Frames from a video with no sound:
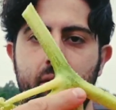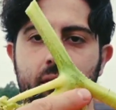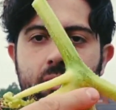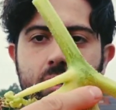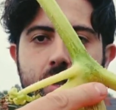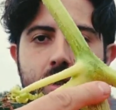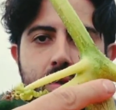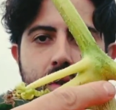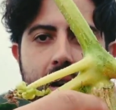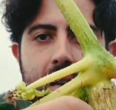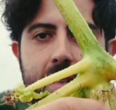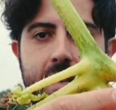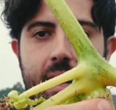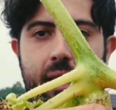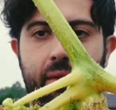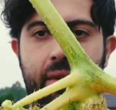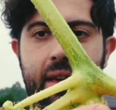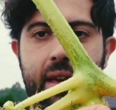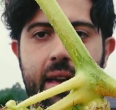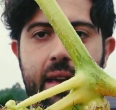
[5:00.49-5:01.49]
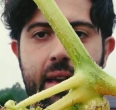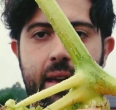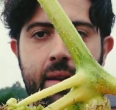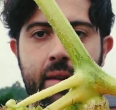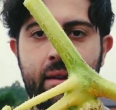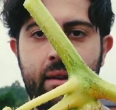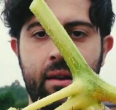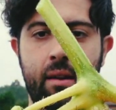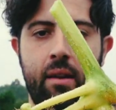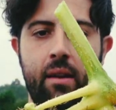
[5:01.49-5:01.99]
straight down here.
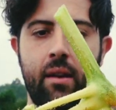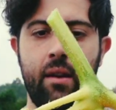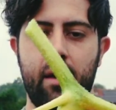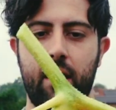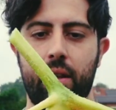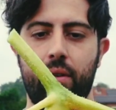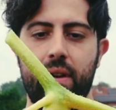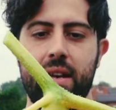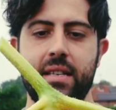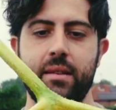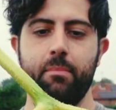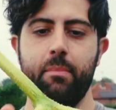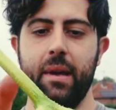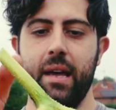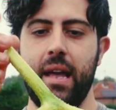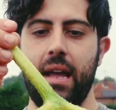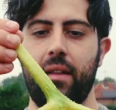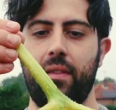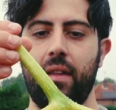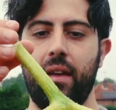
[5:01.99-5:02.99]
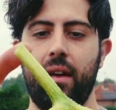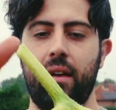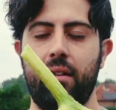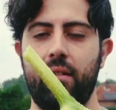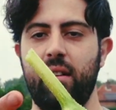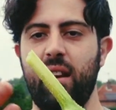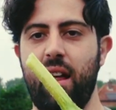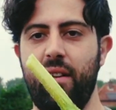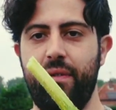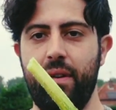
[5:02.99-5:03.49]
And the reason being that,
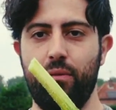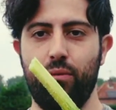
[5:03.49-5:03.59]
if it